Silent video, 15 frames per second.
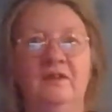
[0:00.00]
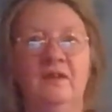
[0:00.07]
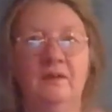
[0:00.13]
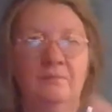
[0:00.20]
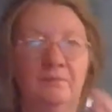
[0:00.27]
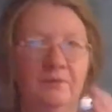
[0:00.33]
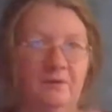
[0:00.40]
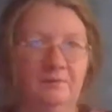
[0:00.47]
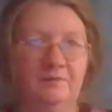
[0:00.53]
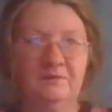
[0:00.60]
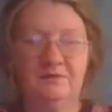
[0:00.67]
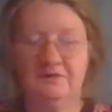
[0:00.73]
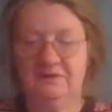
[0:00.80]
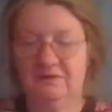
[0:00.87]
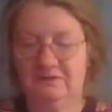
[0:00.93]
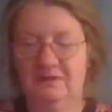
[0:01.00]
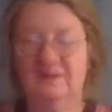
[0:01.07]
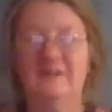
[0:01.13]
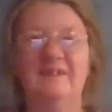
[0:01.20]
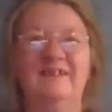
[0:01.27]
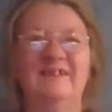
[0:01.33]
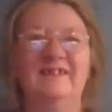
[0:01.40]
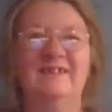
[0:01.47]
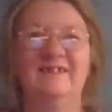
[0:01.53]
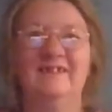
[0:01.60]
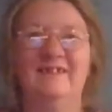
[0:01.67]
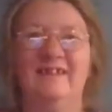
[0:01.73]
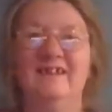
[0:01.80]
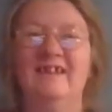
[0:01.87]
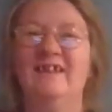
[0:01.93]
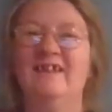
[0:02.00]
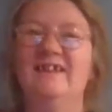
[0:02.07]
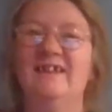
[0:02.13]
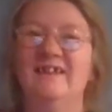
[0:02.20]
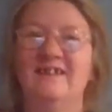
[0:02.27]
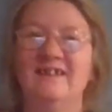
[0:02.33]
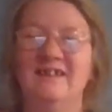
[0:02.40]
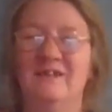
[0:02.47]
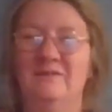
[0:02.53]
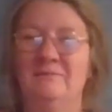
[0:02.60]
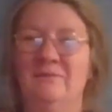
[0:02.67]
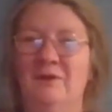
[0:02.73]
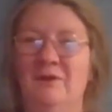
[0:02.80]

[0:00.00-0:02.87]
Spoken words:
I promised to keep an